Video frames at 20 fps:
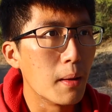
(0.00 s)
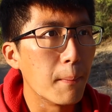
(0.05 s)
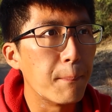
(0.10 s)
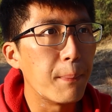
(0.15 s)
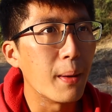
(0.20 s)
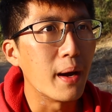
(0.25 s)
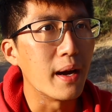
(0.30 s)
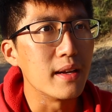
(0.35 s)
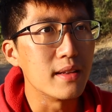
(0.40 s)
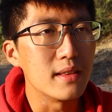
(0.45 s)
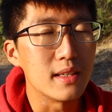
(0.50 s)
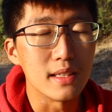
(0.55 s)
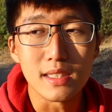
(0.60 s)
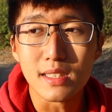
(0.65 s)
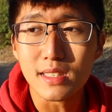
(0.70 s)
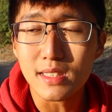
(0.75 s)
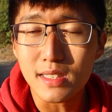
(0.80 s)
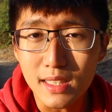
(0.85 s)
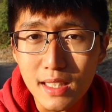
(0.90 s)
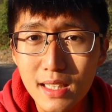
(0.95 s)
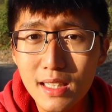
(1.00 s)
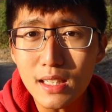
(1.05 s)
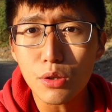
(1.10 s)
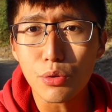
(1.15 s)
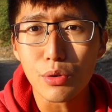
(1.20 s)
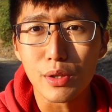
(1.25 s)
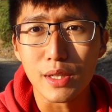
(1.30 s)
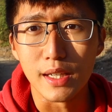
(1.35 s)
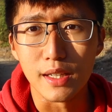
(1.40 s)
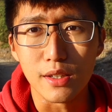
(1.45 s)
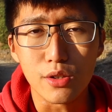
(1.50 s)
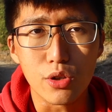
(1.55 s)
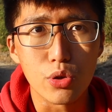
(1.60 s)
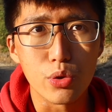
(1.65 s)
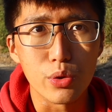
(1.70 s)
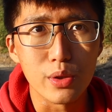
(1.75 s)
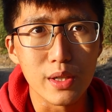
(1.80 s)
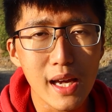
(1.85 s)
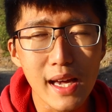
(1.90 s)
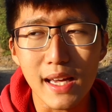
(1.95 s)
But the scenery it
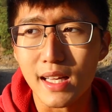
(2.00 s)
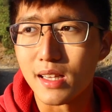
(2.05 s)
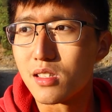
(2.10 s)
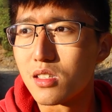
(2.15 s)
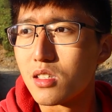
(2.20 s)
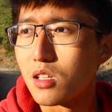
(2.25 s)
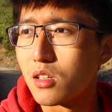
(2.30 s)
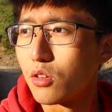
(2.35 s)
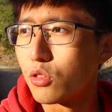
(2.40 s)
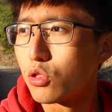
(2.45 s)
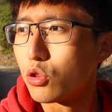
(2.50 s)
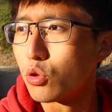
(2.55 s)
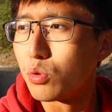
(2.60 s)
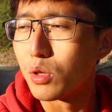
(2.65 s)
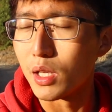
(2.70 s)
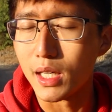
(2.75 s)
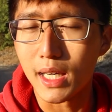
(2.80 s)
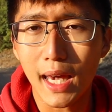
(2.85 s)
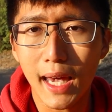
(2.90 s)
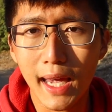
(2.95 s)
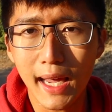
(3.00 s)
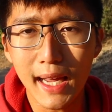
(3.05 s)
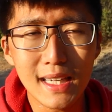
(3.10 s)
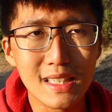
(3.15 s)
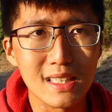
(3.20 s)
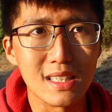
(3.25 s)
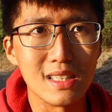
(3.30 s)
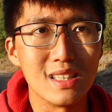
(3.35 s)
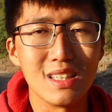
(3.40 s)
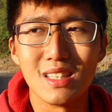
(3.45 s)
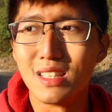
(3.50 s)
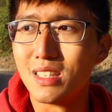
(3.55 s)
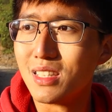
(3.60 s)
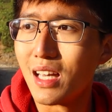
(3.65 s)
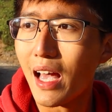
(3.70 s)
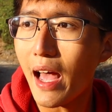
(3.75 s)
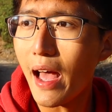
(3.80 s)
creates through the canyon is